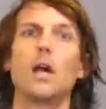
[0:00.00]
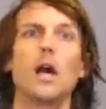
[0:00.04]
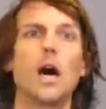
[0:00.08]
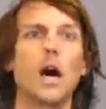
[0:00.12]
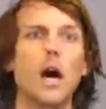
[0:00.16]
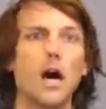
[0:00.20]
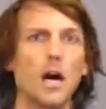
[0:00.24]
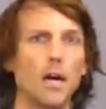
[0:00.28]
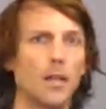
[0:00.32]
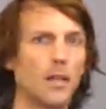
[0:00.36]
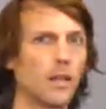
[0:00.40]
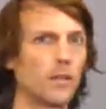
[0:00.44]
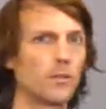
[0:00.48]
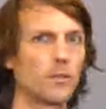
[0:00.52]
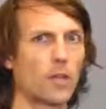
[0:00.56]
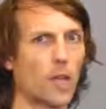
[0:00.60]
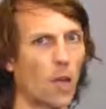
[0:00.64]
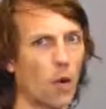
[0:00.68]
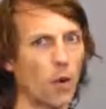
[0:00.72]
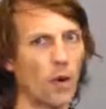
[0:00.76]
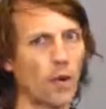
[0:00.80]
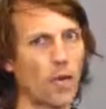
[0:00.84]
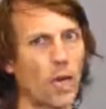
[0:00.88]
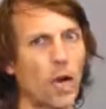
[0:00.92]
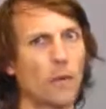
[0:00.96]
It's
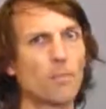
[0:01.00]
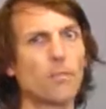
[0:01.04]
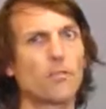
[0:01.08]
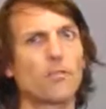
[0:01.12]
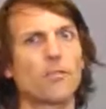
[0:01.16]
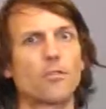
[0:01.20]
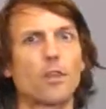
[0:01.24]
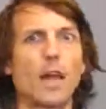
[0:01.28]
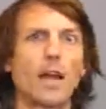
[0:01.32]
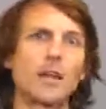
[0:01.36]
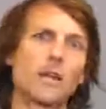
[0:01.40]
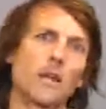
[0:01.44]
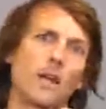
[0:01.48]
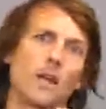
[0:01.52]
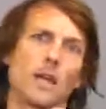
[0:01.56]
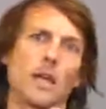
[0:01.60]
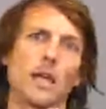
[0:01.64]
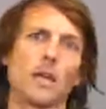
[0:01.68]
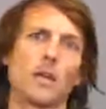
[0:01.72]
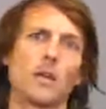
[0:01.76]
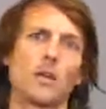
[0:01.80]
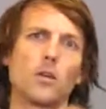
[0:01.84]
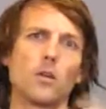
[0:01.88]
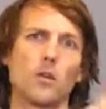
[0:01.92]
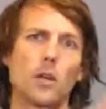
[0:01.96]
going up
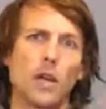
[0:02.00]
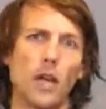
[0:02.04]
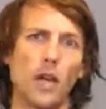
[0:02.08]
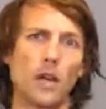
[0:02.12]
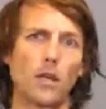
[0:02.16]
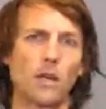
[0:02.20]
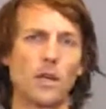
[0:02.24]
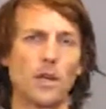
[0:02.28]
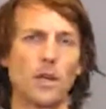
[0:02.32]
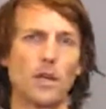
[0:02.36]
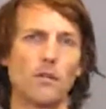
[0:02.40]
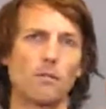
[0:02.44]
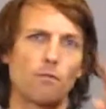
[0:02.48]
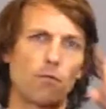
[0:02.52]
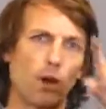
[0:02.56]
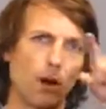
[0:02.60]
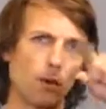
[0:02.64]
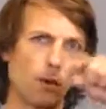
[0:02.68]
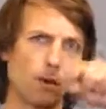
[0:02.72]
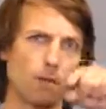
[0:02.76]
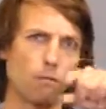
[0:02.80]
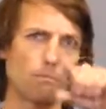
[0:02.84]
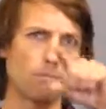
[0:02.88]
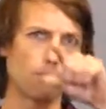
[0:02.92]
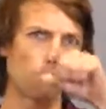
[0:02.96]
steadily. You get these
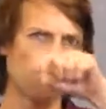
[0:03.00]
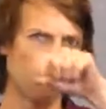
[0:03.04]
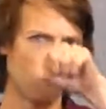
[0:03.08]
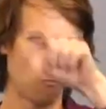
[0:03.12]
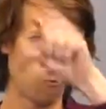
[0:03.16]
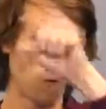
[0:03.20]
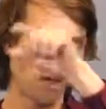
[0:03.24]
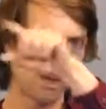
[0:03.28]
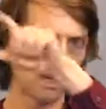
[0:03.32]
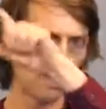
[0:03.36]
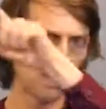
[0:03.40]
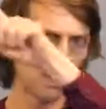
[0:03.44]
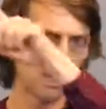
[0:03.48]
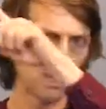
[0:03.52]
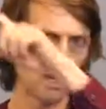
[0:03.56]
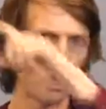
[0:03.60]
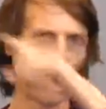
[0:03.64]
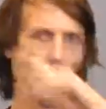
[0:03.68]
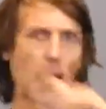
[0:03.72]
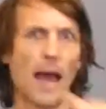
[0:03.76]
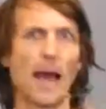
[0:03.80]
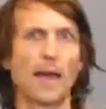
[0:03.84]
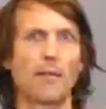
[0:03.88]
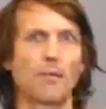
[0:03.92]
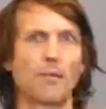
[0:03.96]
very
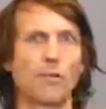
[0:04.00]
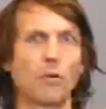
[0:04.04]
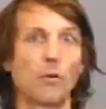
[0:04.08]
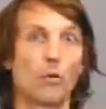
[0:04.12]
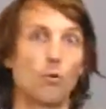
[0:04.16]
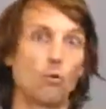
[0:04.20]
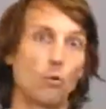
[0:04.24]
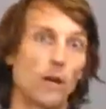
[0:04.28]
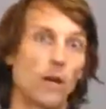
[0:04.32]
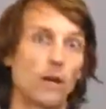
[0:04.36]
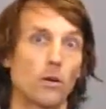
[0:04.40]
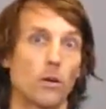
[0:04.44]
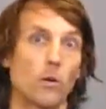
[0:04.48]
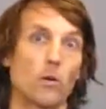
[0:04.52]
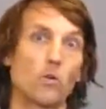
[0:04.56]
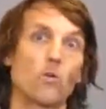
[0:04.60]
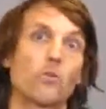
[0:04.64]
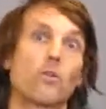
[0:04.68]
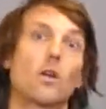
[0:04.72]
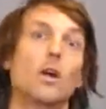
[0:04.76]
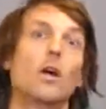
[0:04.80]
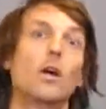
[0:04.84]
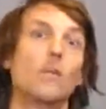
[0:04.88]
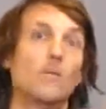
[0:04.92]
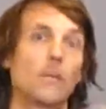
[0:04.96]
regular annual
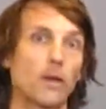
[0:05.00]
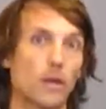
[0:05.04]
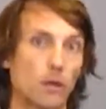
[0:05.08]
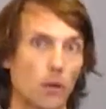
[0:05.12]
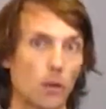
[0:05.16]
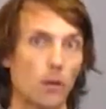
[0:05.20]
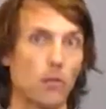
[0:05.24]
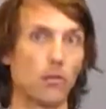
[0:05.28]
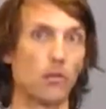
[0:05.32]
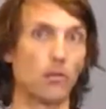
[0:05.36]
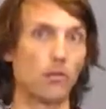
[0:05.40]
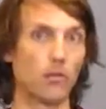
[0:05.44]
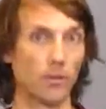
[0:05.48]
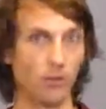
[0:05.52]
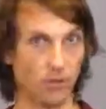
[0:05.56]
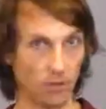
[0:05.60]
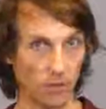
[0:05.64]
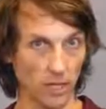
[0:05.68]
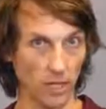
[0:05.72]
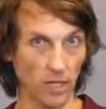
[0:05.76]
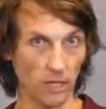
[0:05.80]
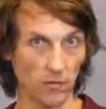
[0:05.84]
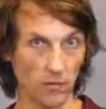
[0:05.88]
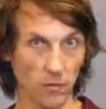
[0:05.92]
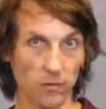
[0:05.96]
wiggles because of the
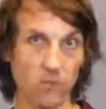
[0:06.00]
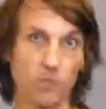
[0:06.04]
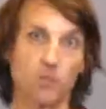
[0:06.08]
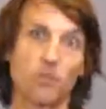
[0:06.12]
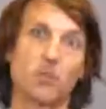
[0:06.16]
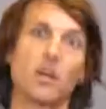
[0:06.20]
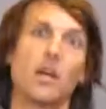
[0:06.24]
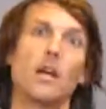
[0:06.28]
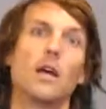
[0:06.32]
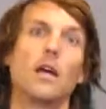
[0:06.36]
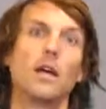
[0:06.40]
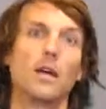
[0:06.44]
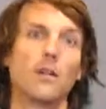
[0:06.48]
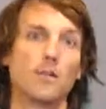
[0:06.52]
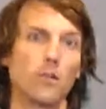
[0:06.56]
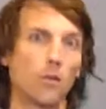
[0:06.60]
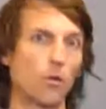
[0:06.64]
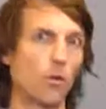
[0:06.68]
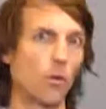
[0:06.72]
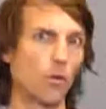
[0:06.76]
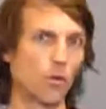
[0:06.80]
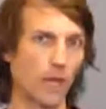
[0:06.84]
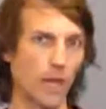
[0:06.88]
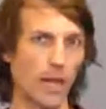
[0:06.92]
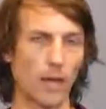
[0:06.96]
seasons in the
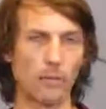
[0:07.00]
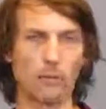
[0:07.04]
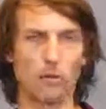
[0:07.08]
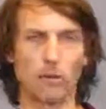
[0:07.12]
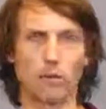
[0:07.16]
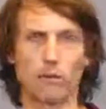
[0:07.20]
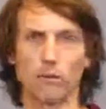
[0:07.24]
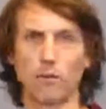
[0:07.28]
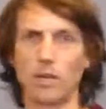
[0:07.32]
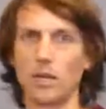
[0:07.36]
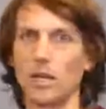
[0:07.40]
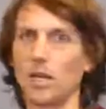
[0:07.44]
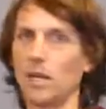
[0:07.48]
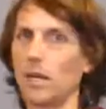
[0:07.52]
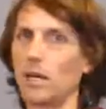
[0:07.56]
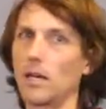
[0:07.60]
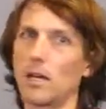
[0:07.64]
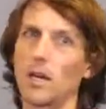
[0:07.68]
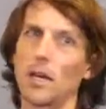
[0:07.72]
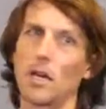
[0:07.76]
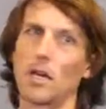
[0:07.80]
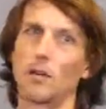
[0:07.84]
northern hemisphere.